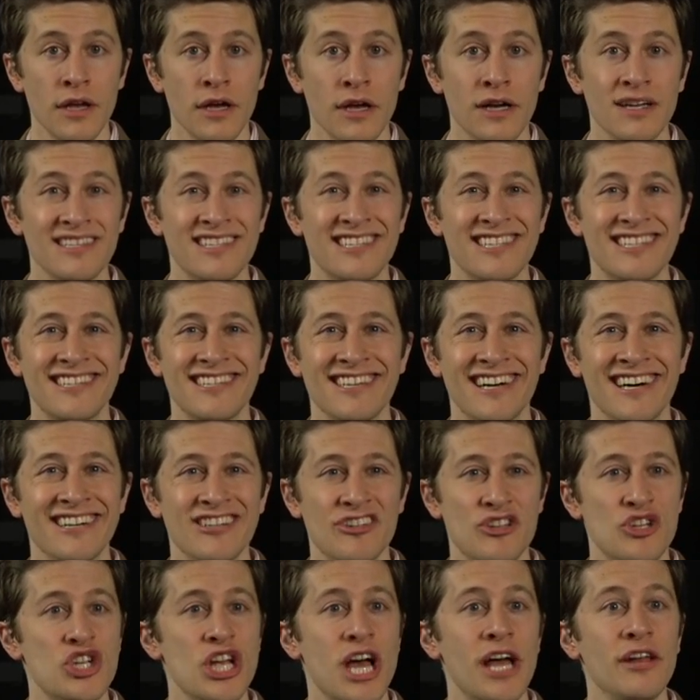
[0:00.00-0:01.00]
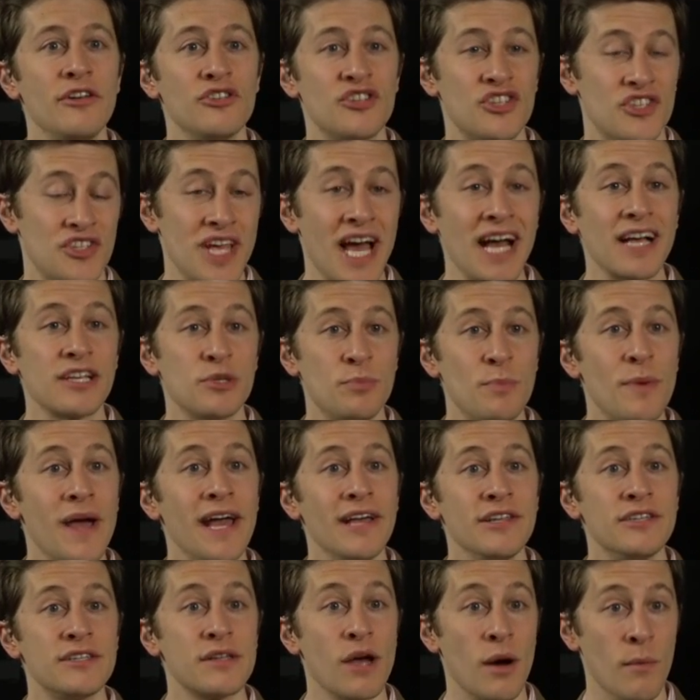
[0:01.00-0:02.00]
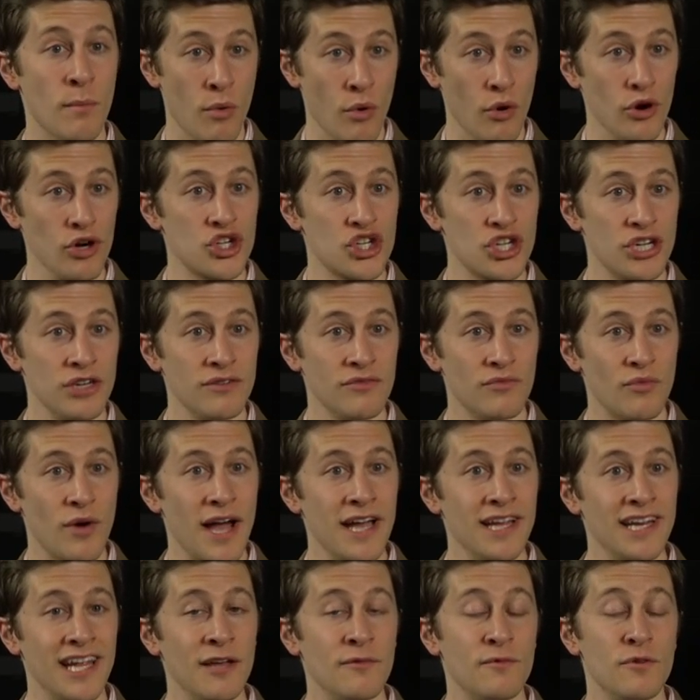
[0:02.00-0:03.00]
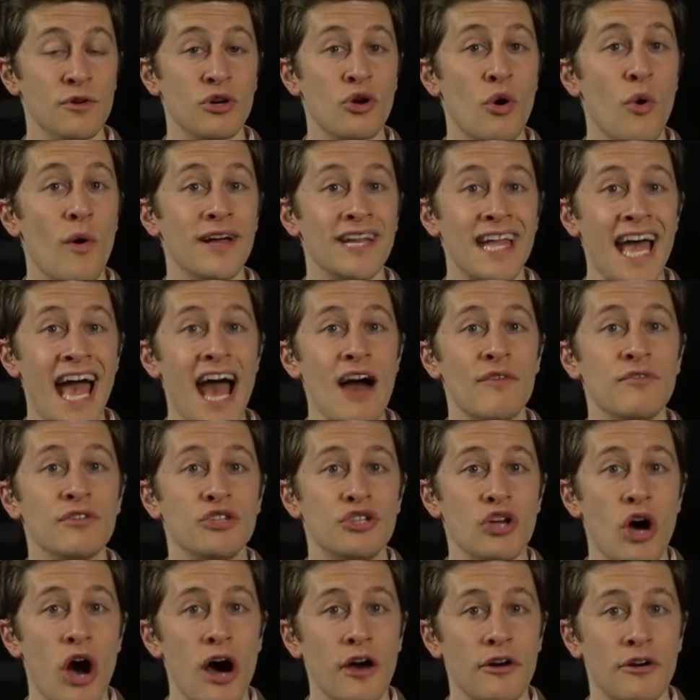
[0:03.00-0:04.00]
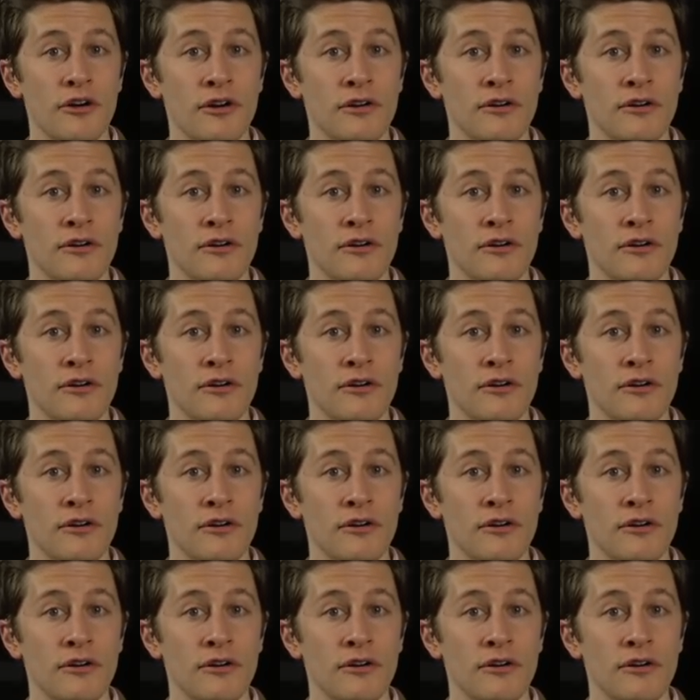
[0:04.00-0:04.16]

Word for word: sex-based abortion, right? If you're going to have a daughter,